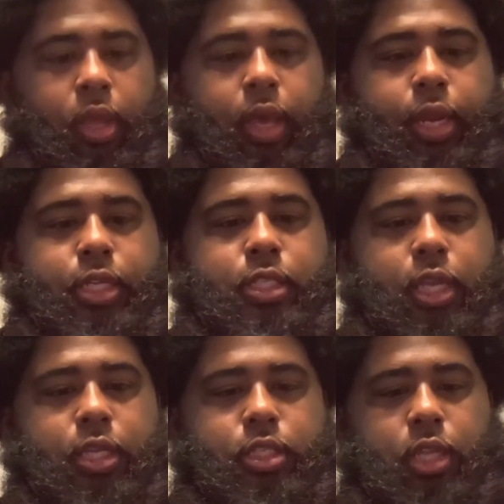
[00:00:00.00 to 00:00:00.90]
And it
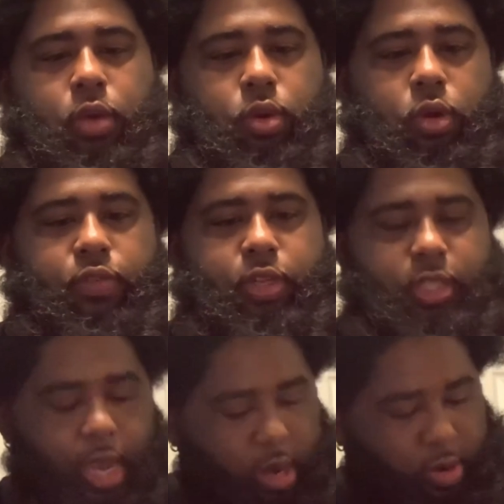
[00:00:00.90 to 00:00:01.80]
says don't over
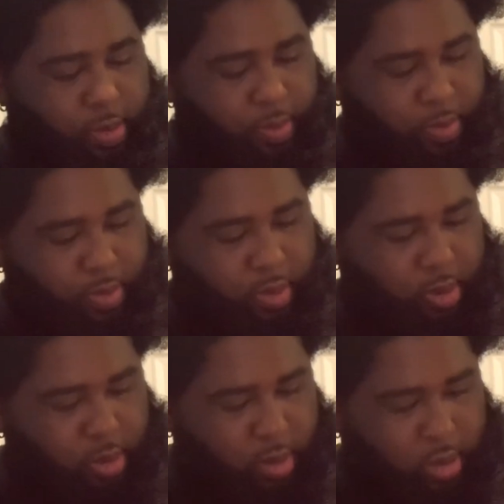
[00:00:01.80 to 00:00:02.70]
tighten them,
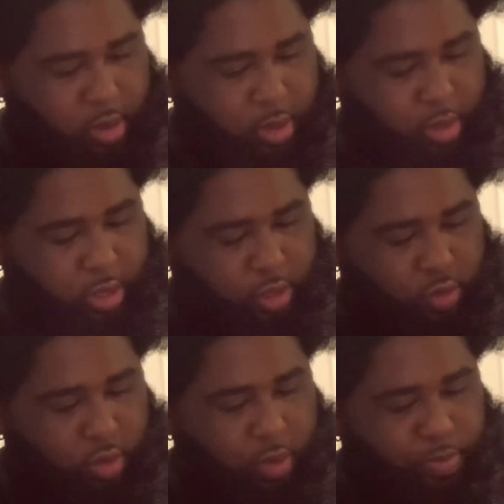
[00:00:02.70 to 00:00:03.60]
because you
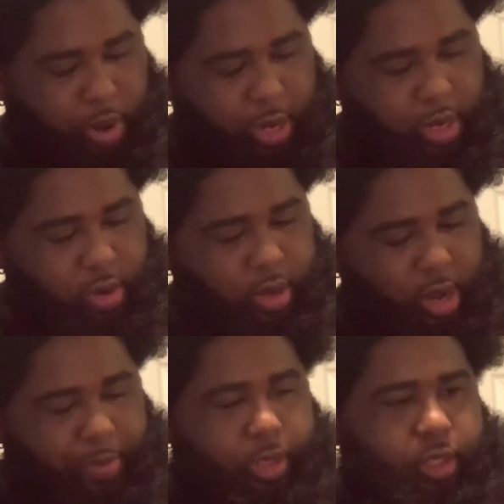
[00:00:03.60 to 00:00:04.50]
could break it or
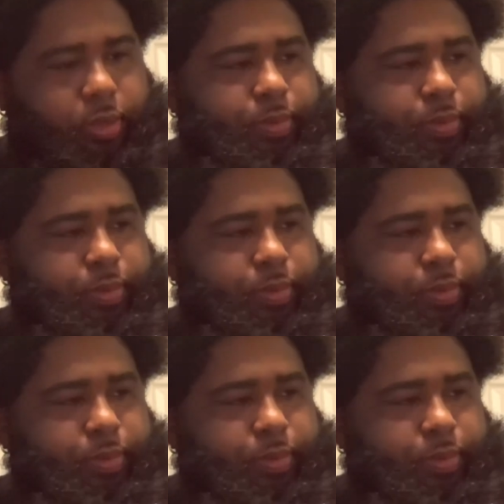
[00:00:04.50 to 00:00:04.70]
damage it.